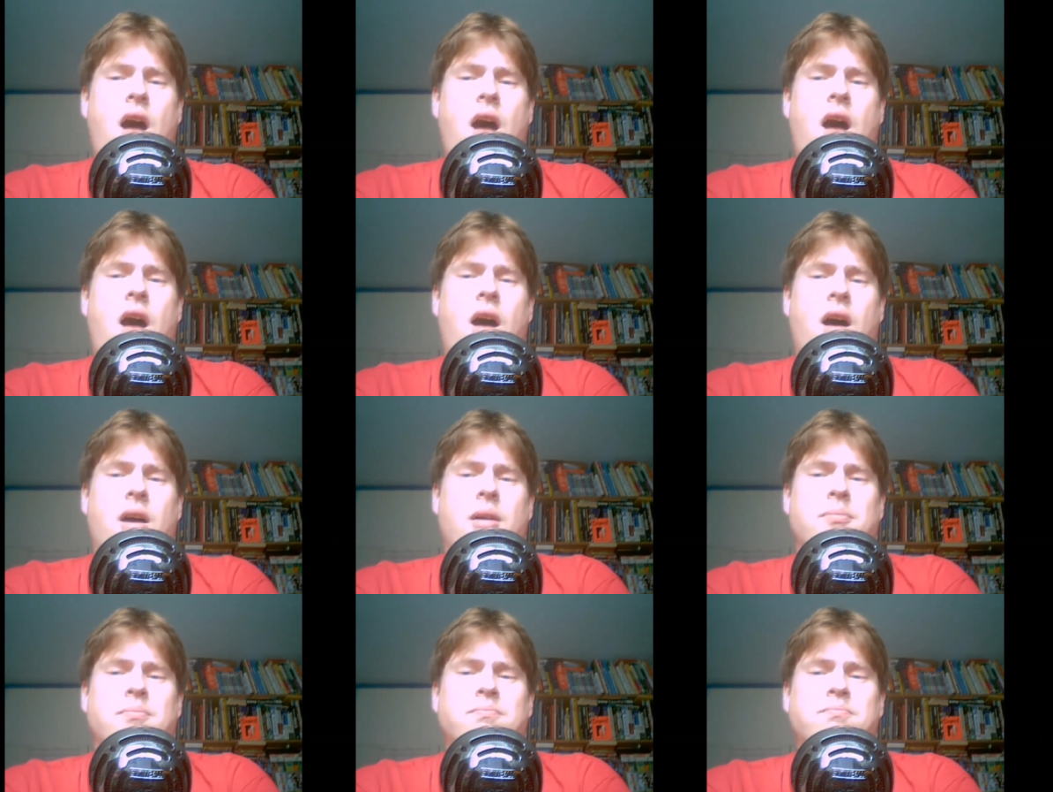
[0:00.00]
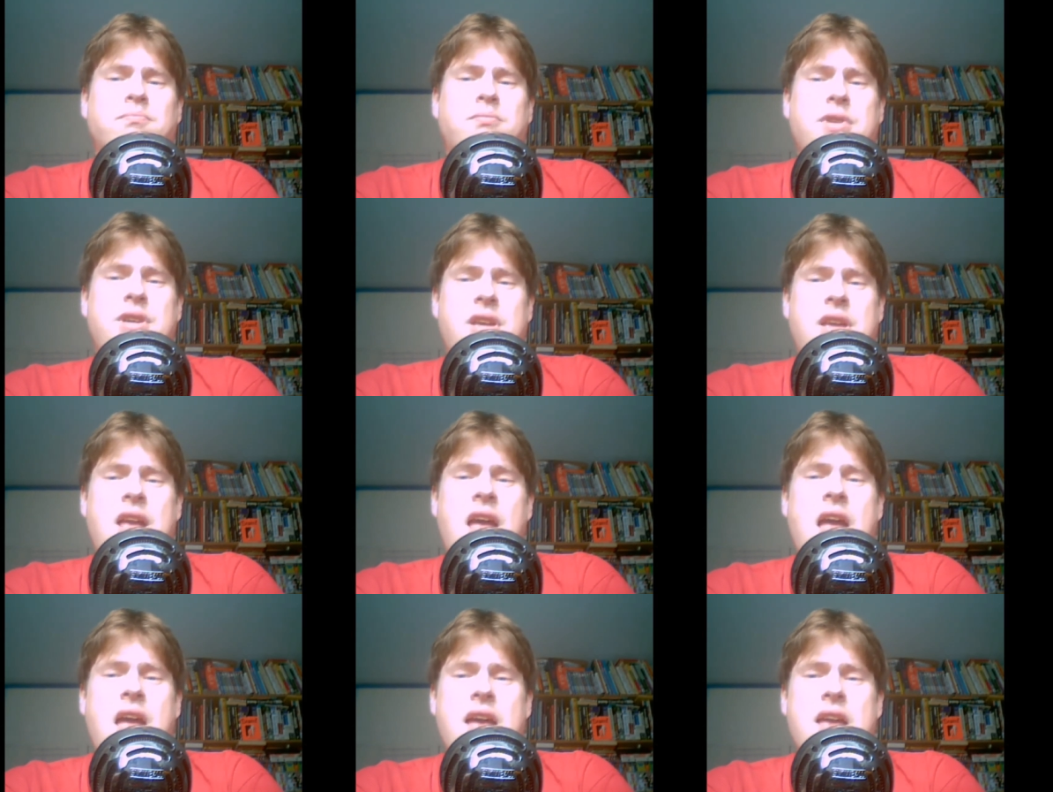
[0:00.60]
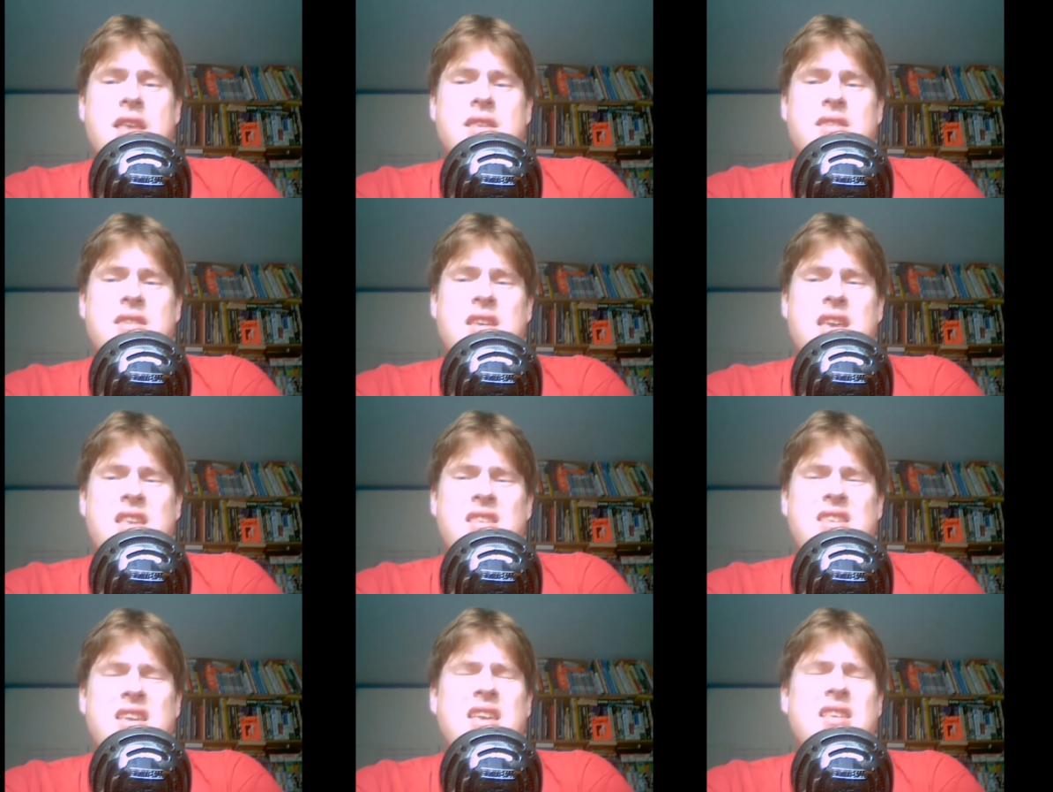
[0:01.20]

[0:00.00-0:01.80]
But yeah, it's